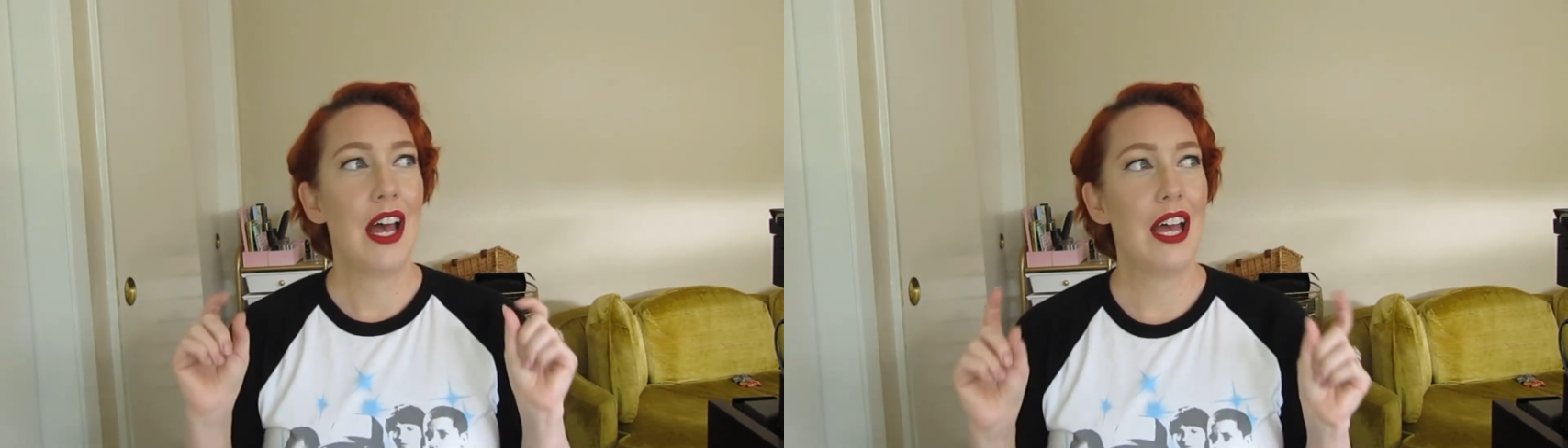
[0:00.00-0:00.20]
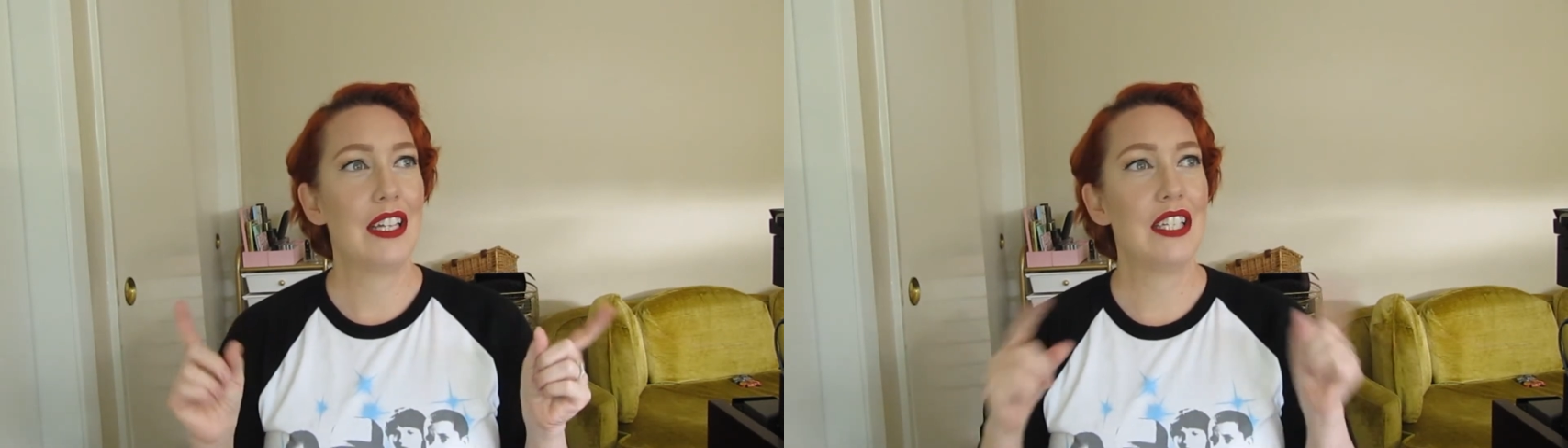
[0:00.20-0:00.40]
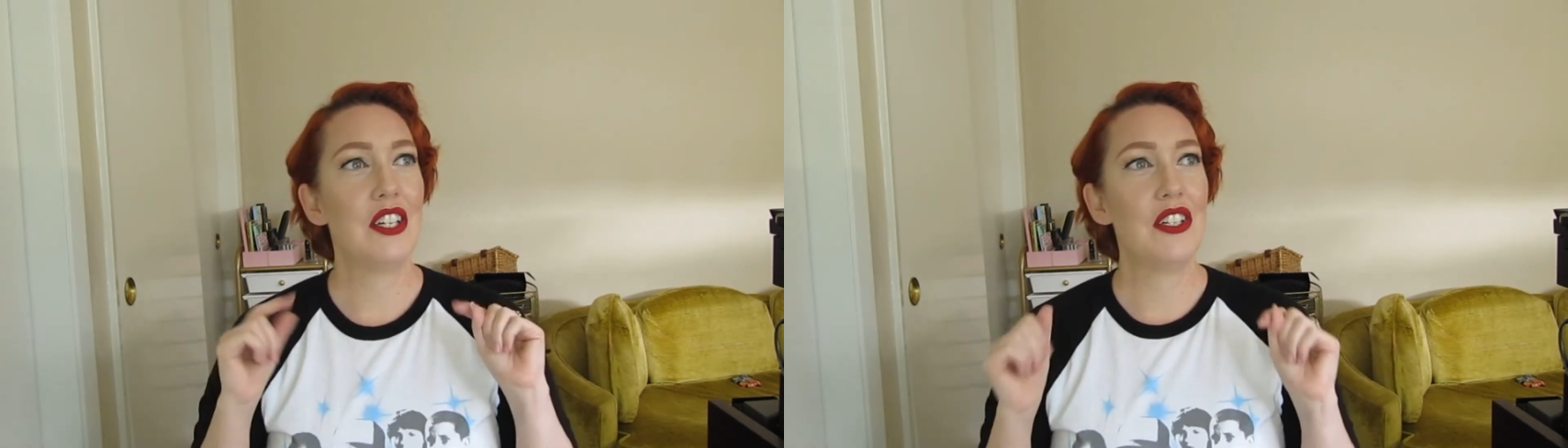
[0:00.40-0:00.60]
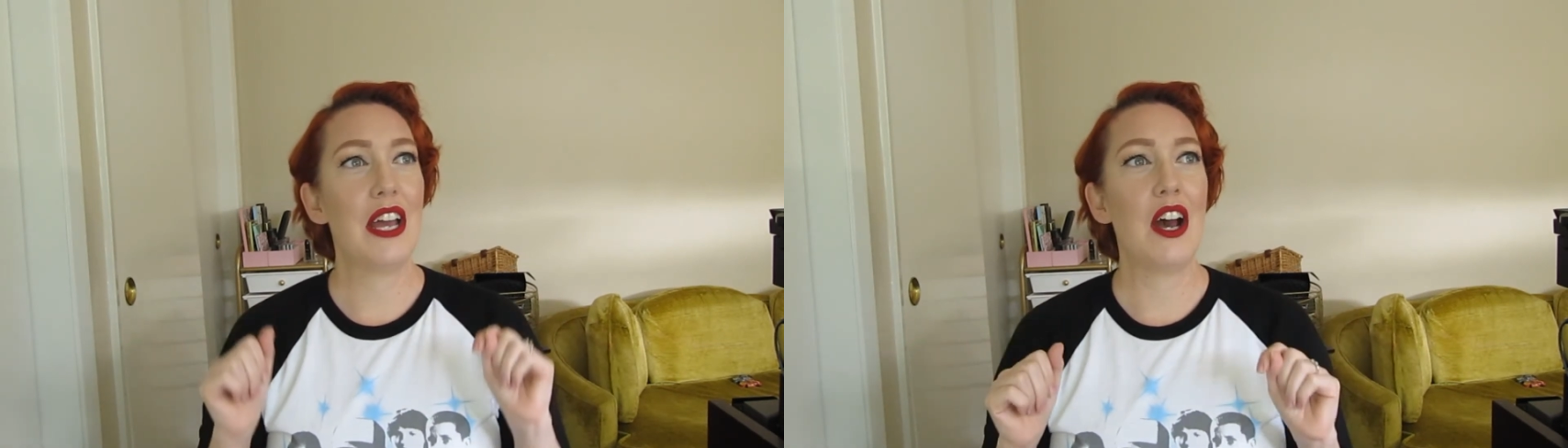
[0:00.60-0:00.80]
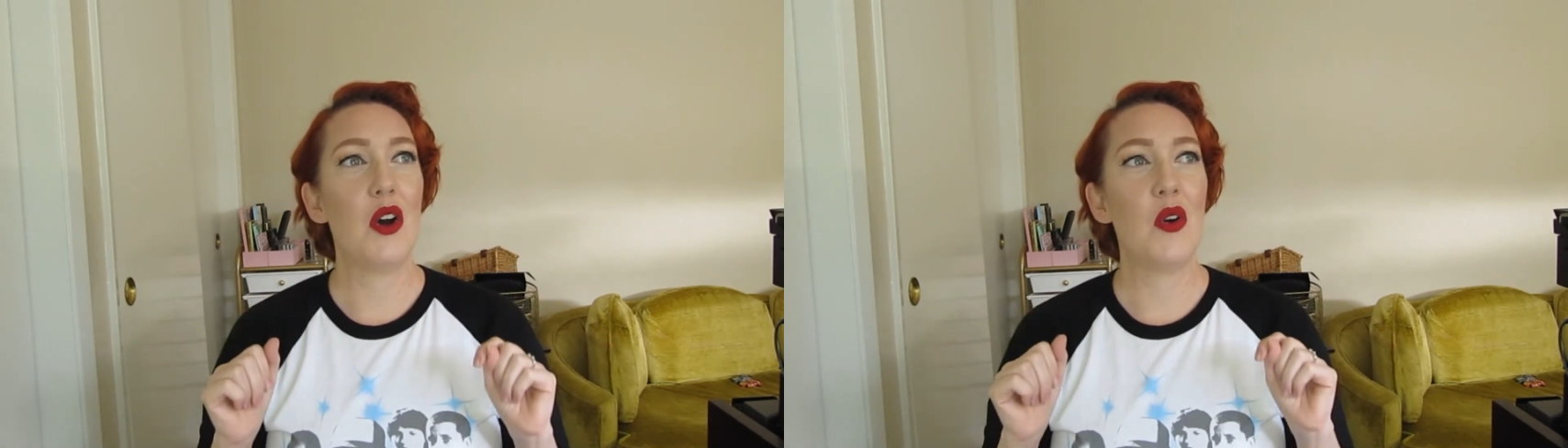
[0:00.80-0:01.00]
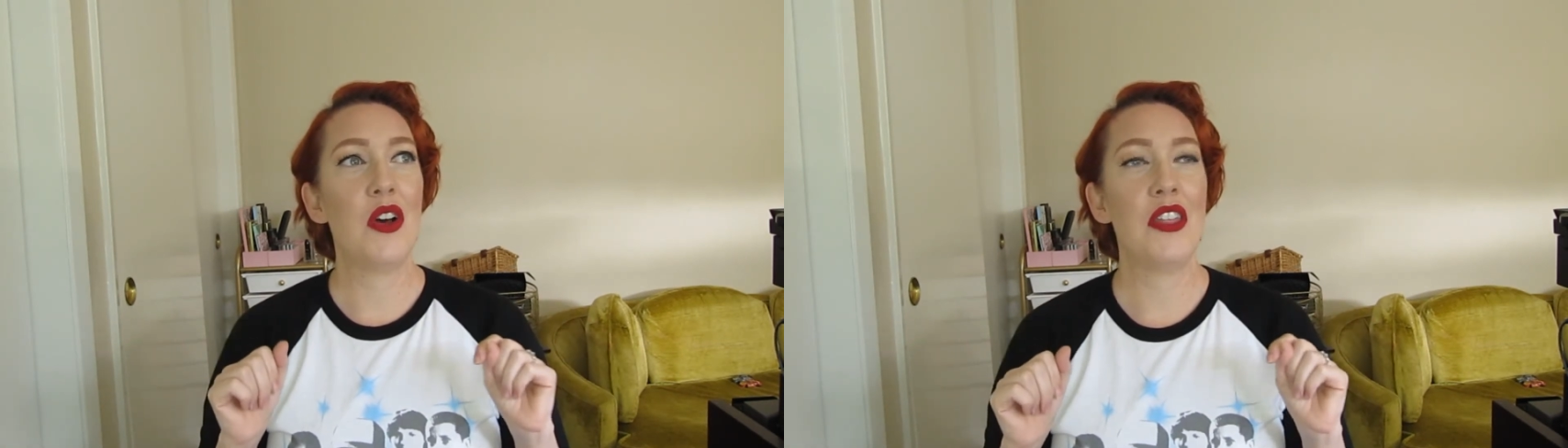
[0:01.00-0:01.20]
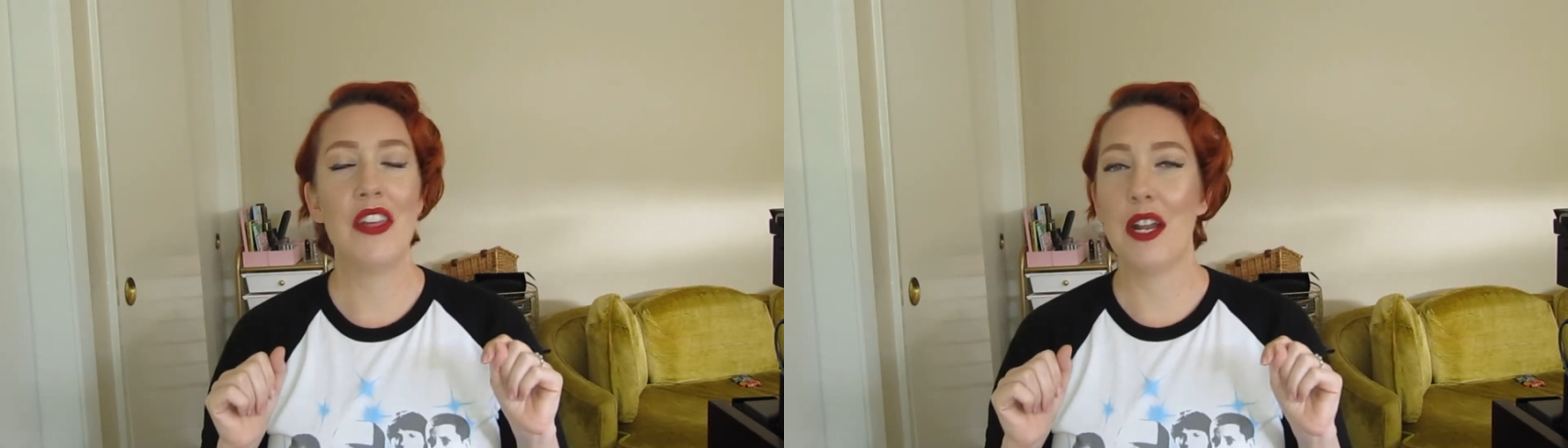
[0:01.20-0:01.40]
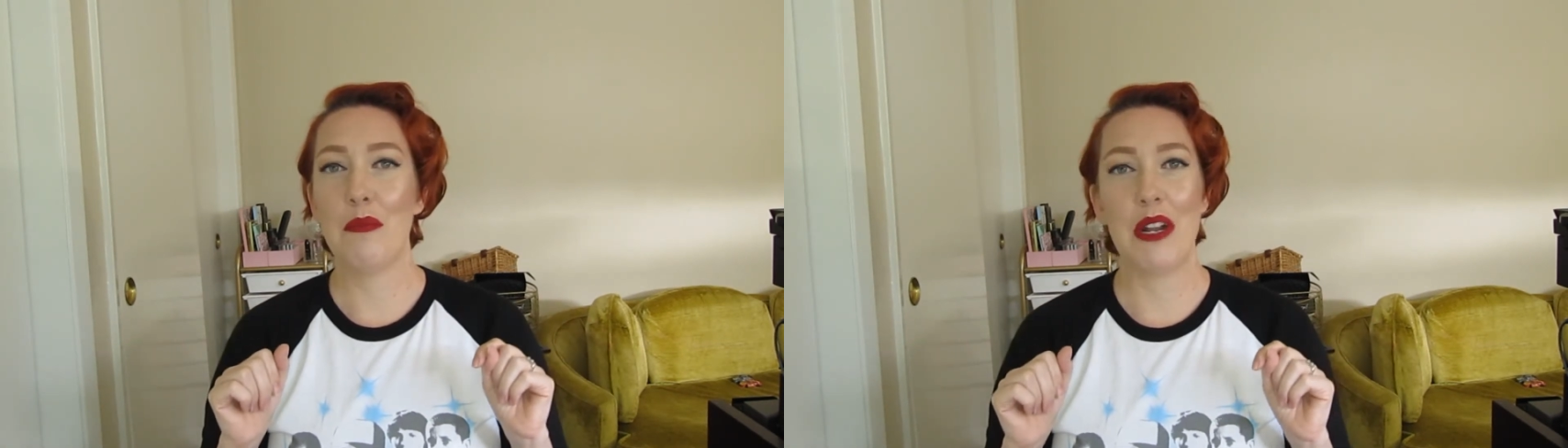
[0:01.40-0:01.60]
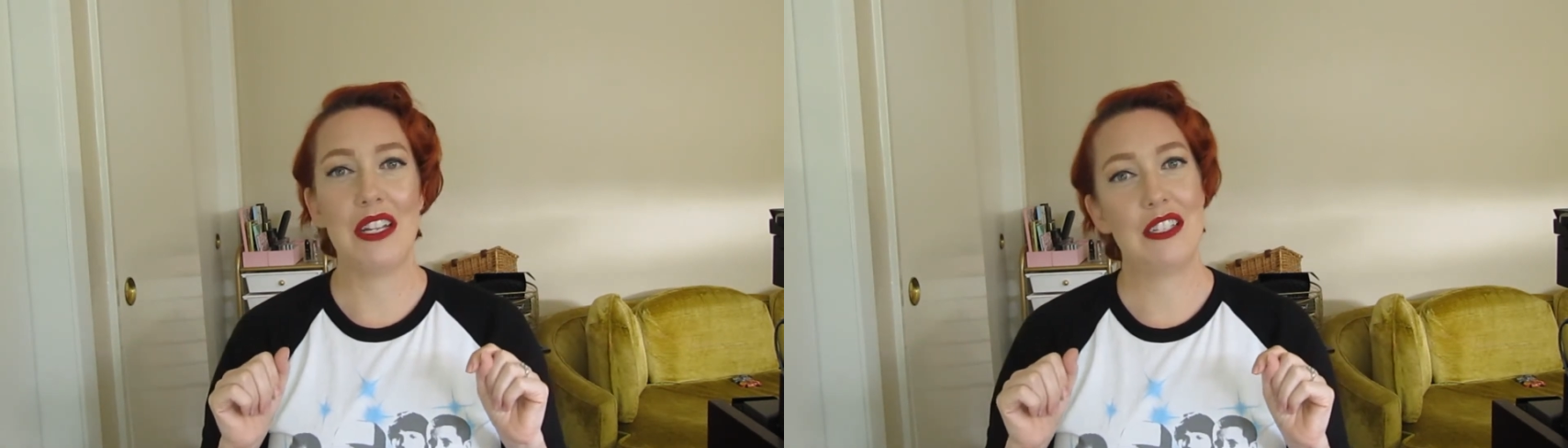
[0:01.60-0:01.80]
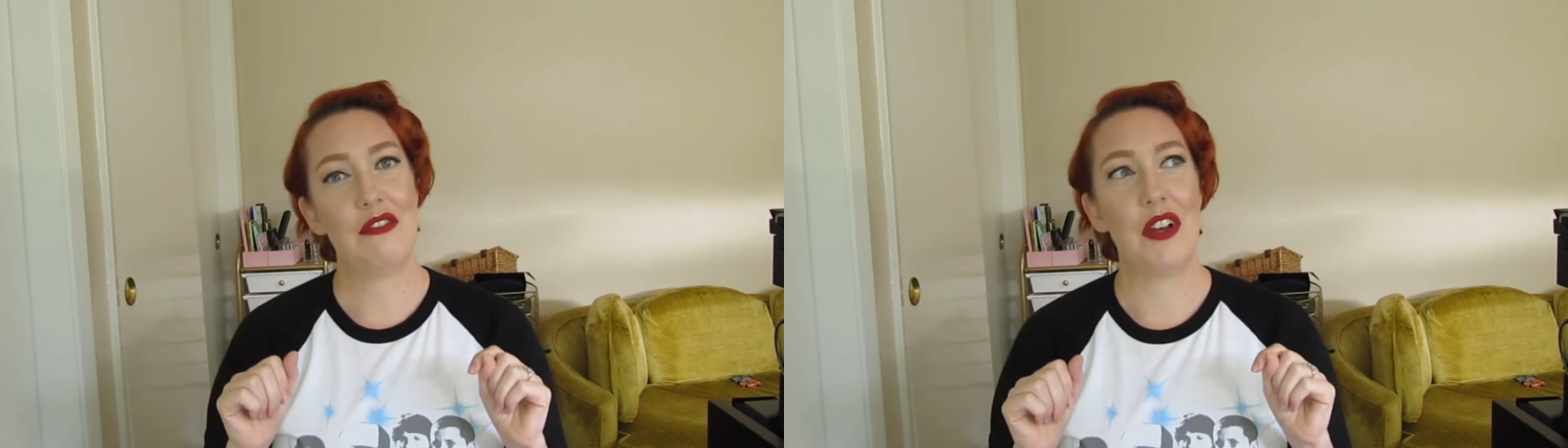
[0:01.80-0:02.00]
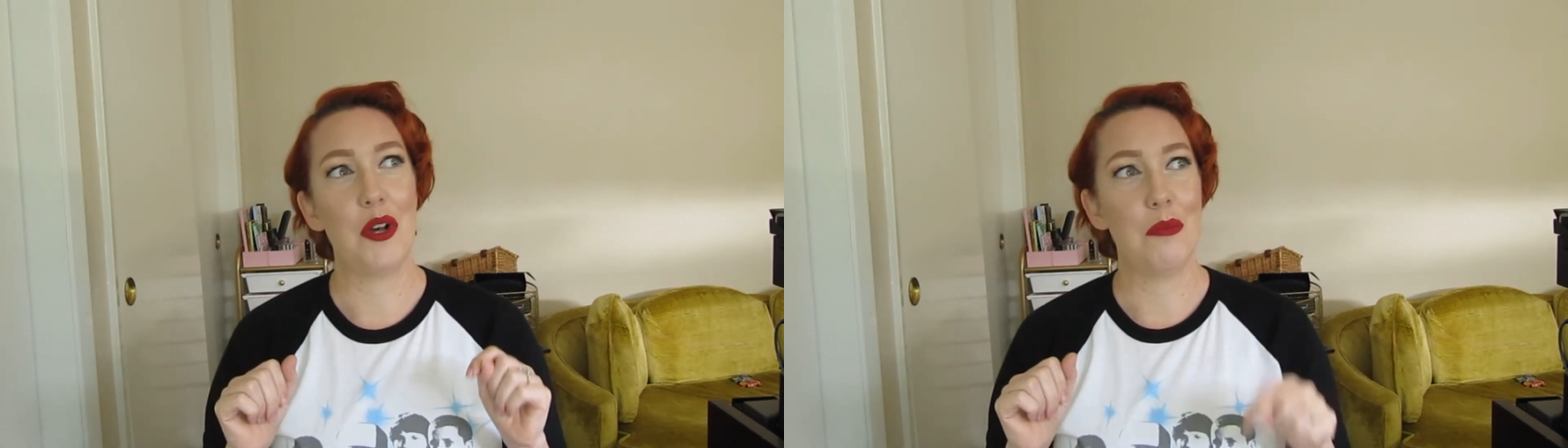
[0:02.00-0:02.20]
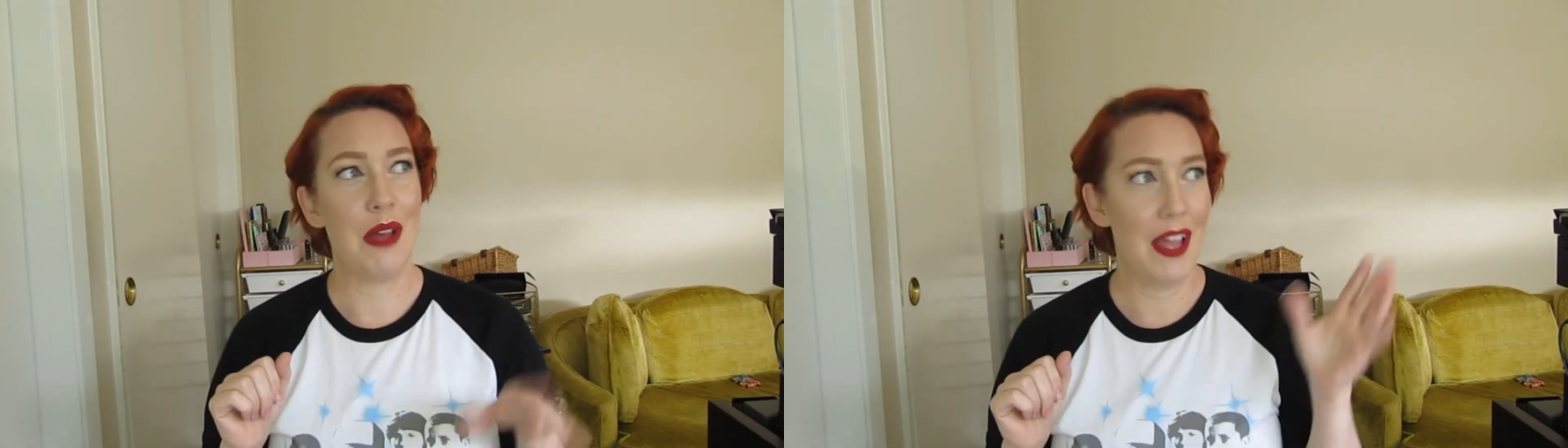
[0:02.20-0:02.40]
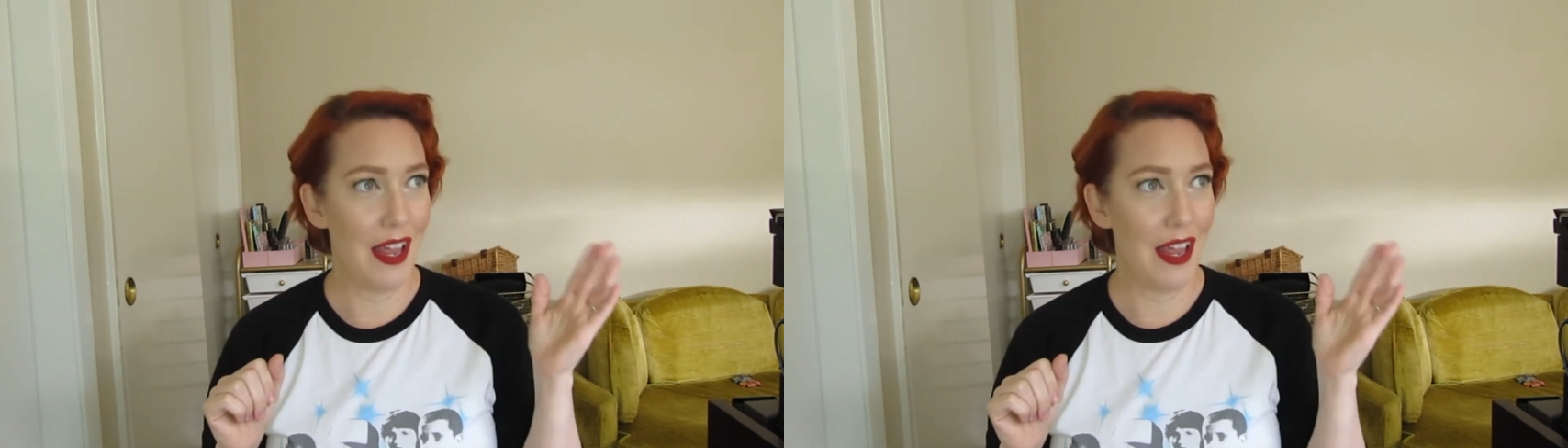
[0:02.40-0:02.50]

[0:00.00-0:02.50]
until now that I'm ready to film,